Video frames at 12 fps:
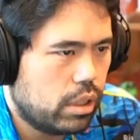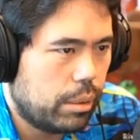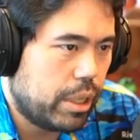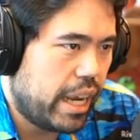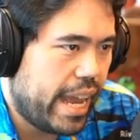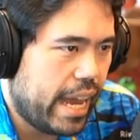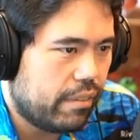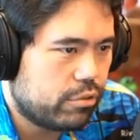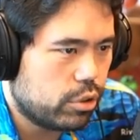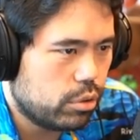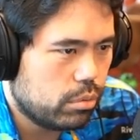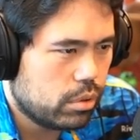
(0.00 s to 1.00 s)
I mean, I have
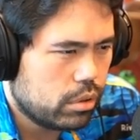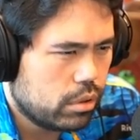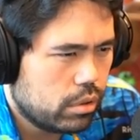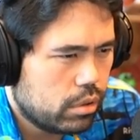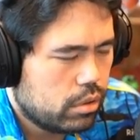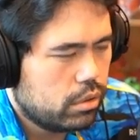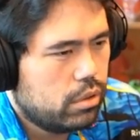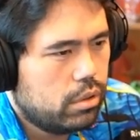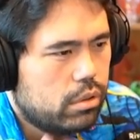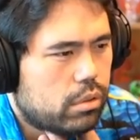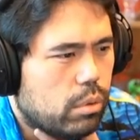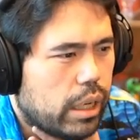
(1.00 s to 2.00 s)
to.
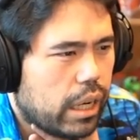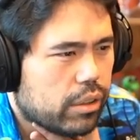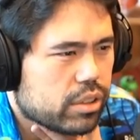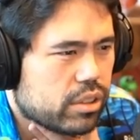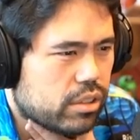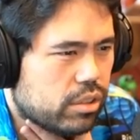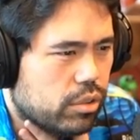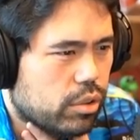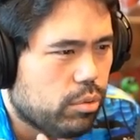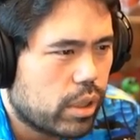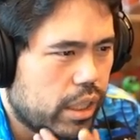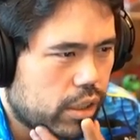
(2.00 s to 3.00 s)
Wow, this doesn't look
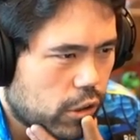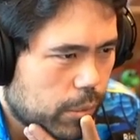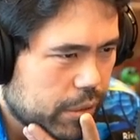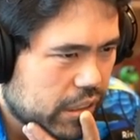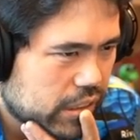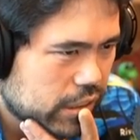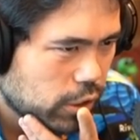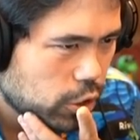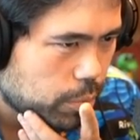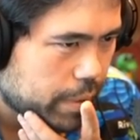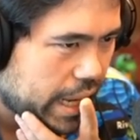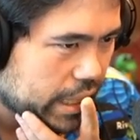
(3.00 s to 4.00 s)
right at all, but he can still go
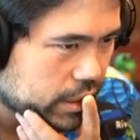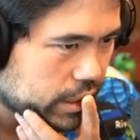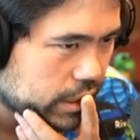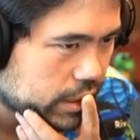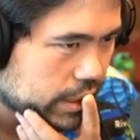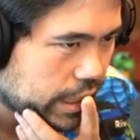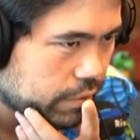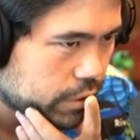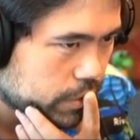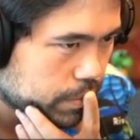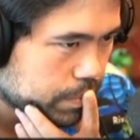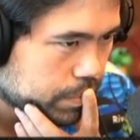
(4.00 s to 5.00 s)
back to d7.